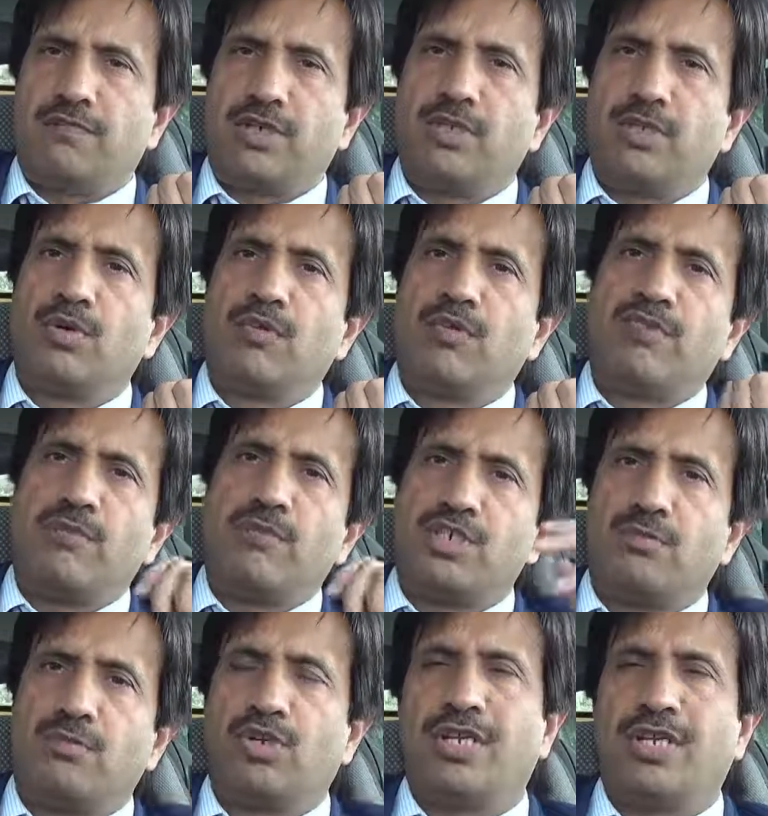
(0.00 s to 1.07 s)
If you need more
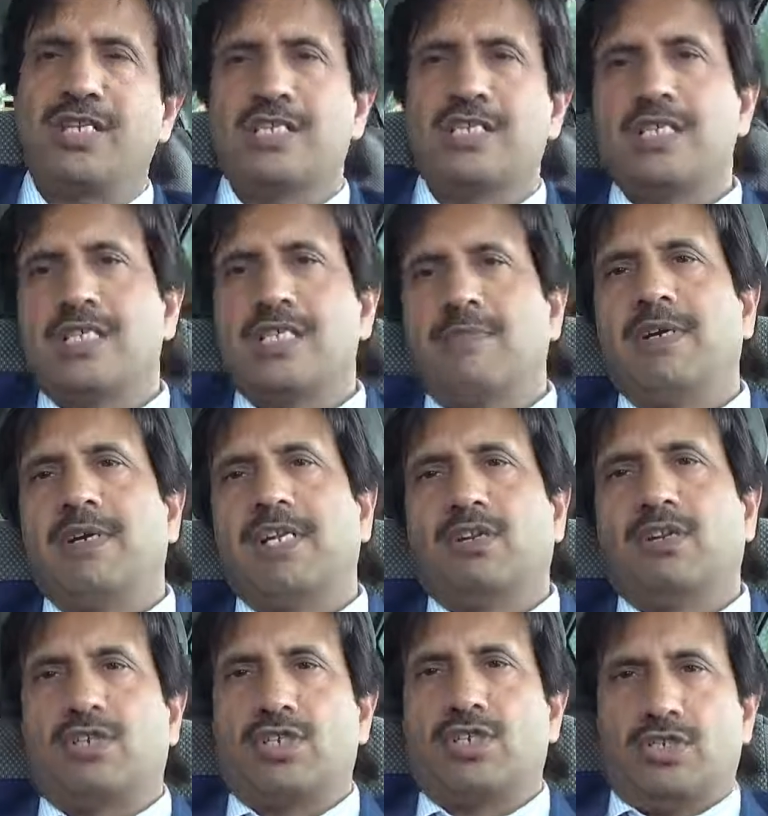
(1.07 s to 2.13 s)
information about any disease, any
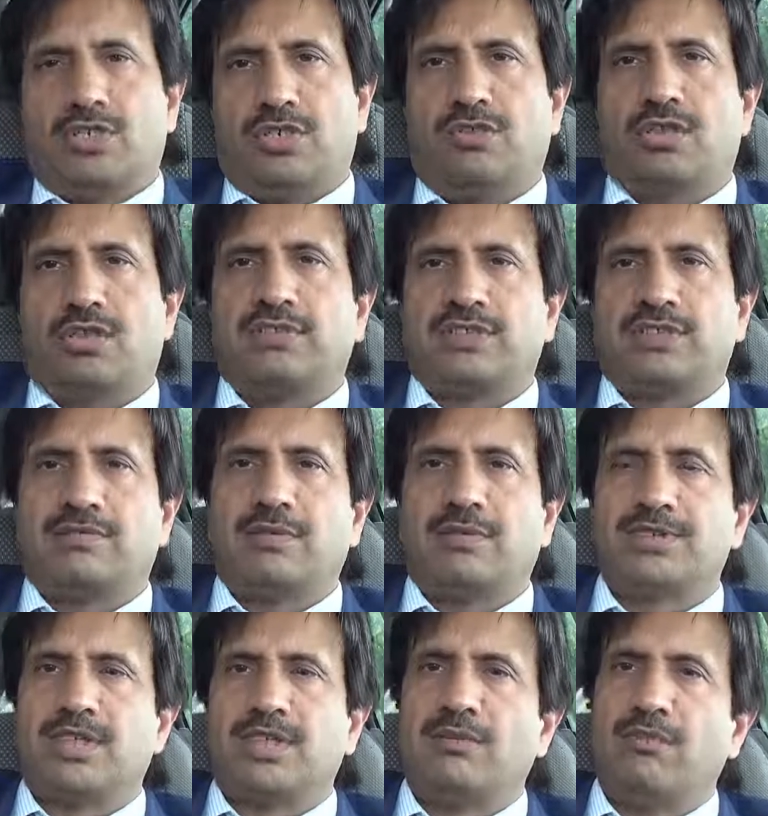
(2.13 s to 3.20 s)
medical condition, you can visit our
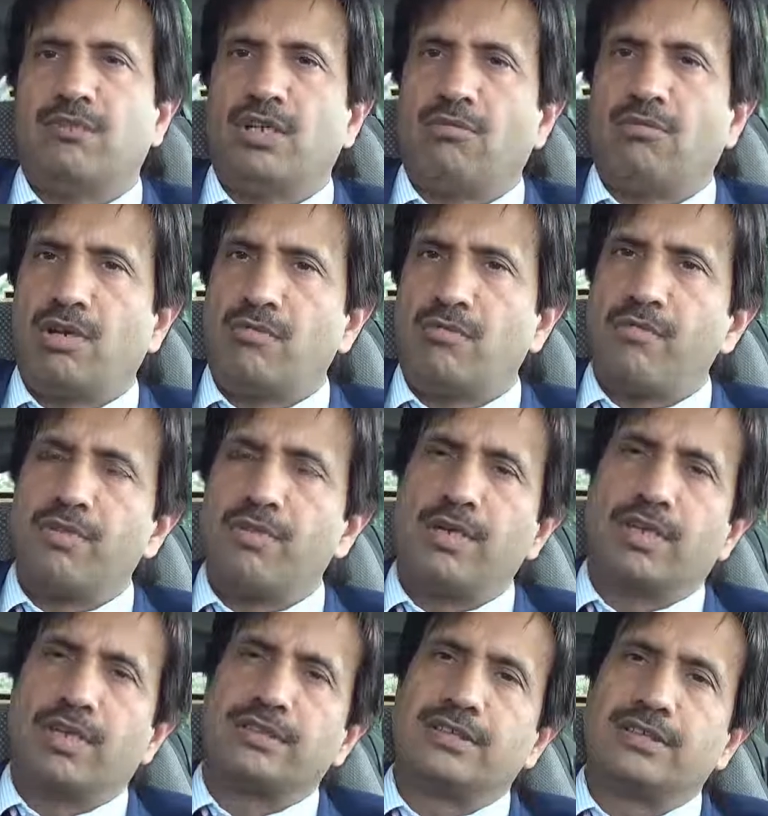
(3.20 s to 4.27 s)
website
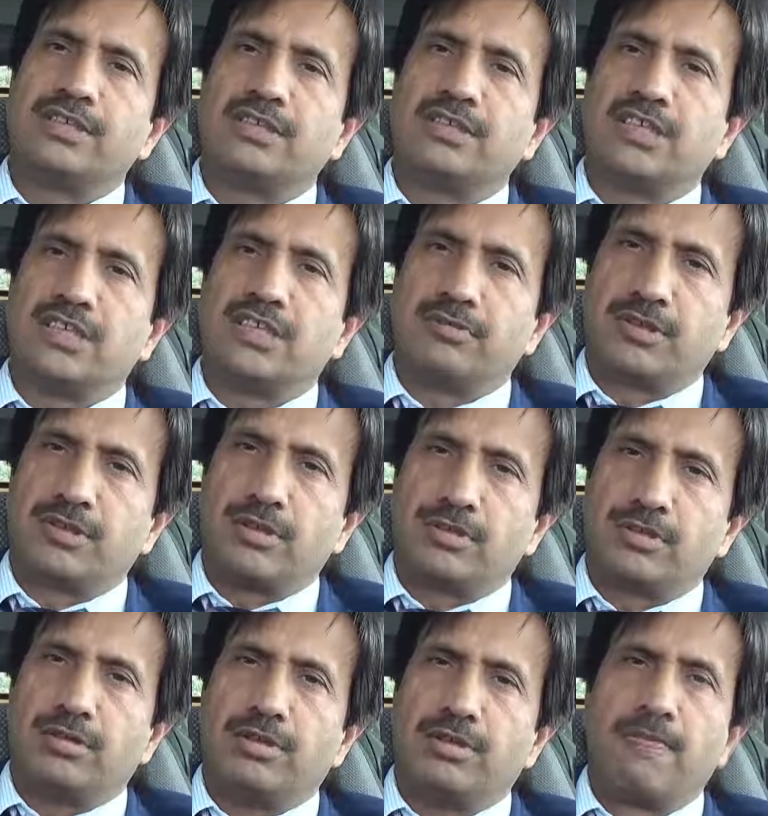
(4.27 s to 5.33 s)

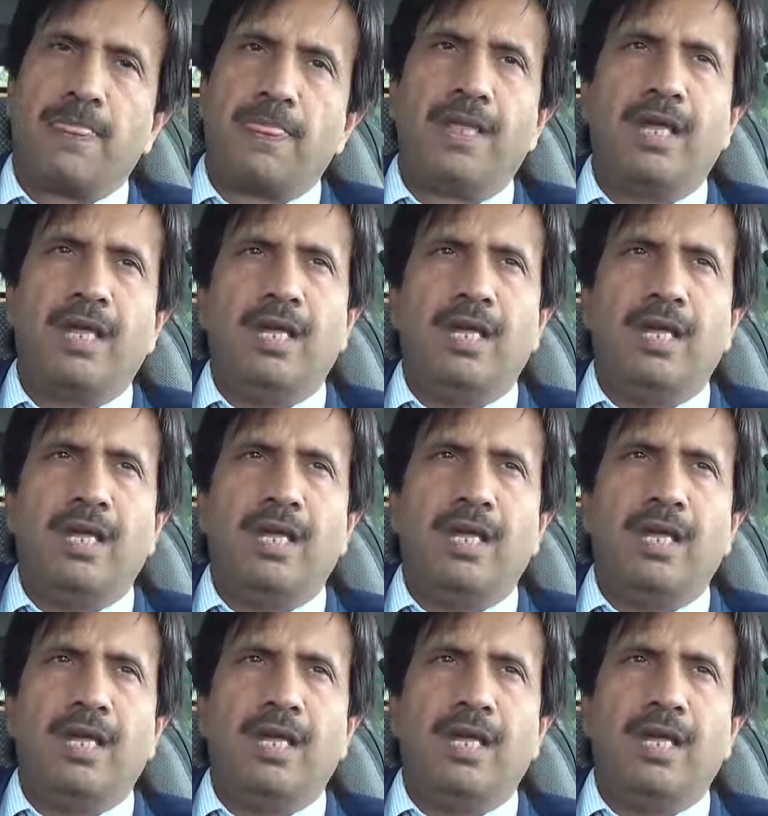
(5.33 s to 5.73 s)
www.diseaseandtreatment.com.